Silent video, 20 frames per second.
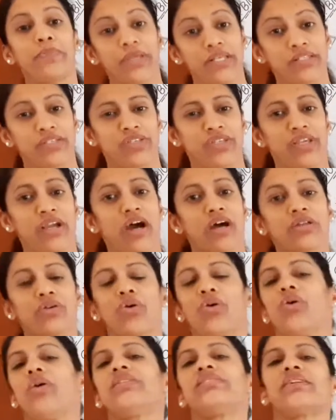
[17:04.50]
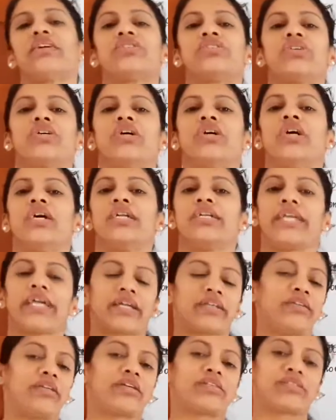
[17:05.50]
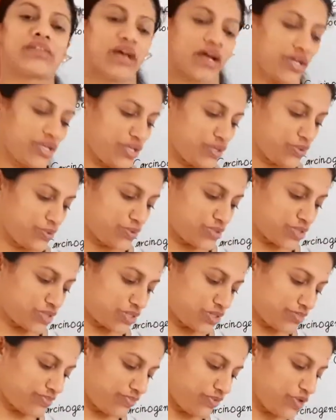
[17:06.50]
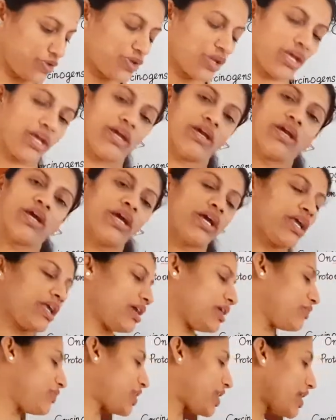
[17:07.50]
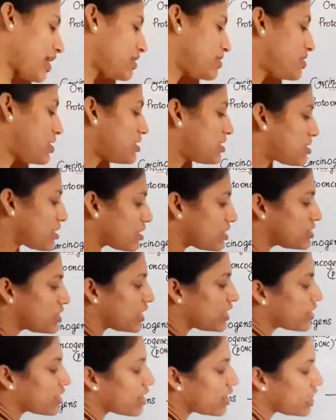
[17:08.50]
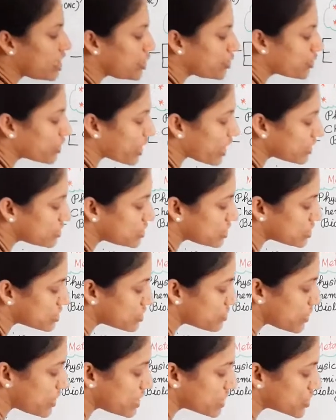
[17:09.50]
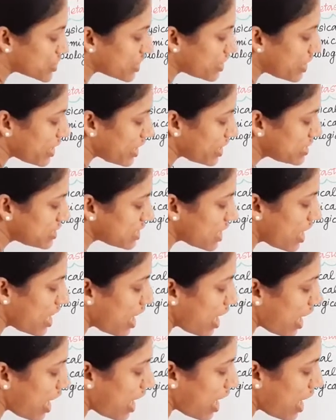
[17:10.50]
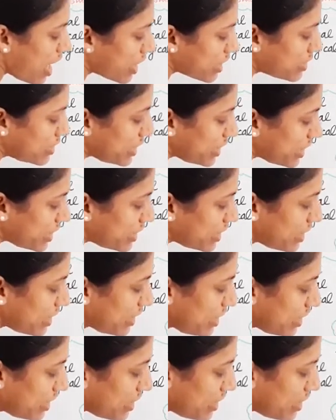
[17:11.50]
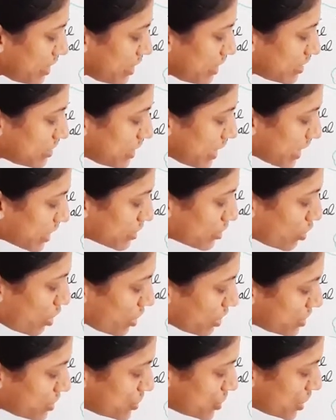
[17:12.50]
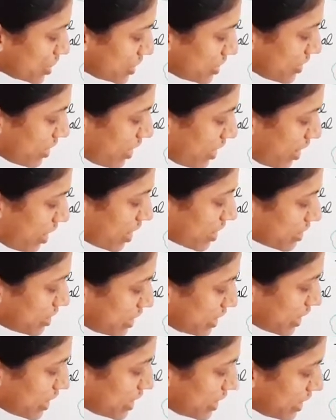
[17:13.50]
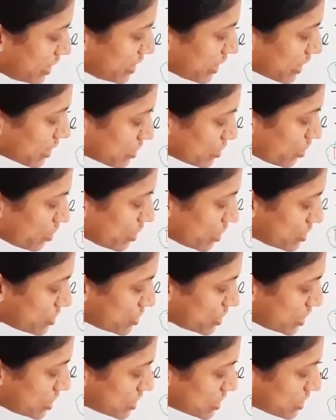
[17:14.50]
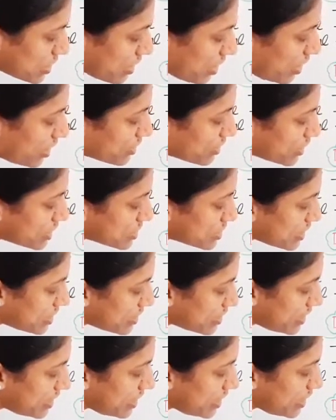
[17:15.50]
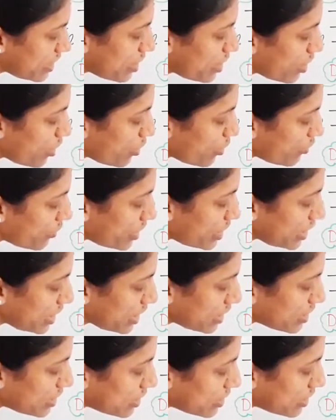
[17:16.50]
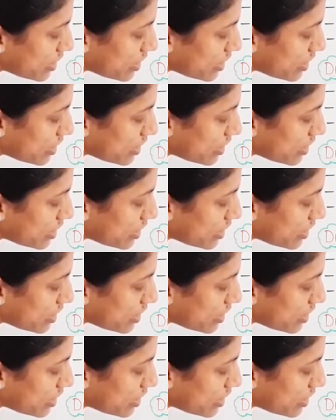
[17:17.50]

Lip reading: PCR, all such techniques are used. Okay, here we can just, generally you can just mention as rDNA technology. rDNA technologies are recently very